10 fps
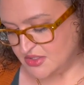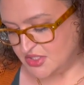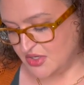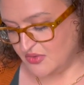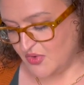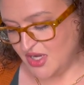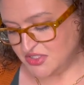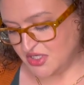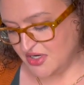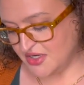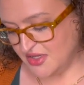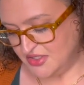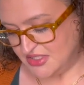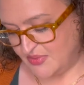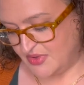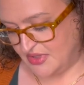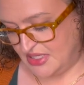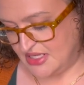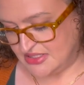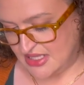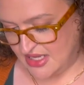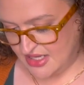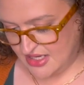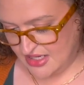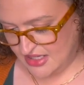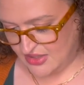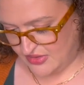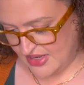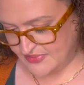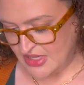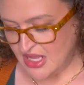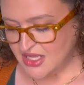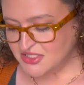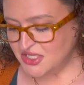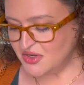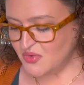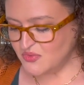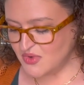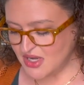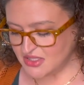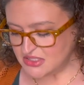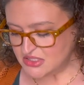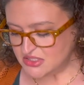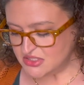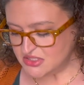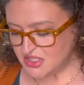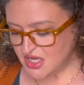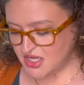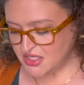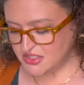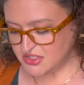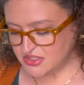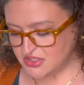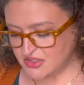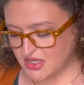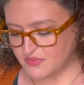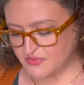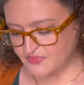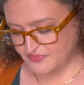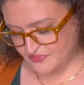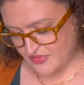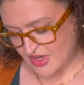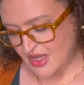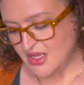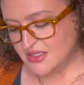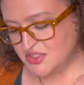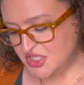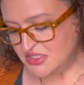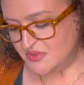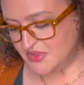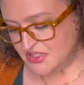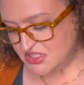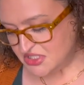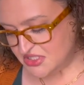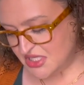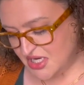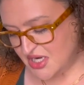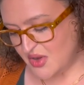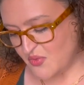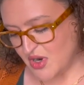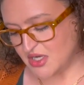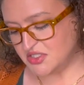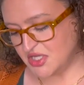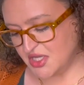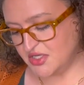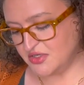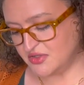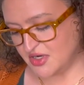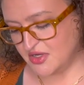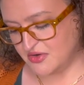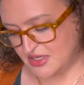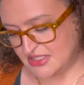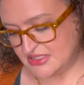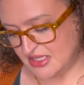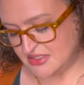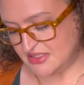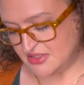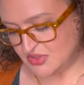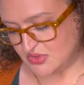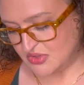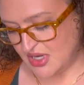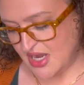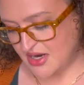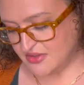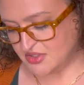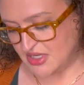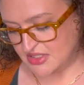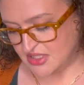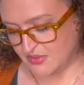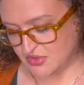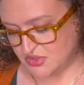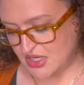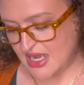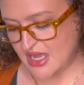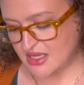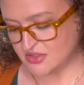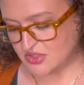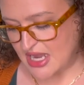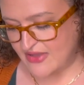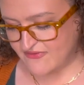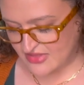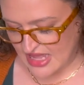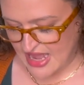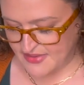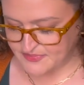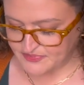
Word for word: D wash dark colors separately. Yes, I know that. Gentle wash, and um, gentle machine wash under 30 degrees Celsius, cool iron, do not tumble dry, dry it flat.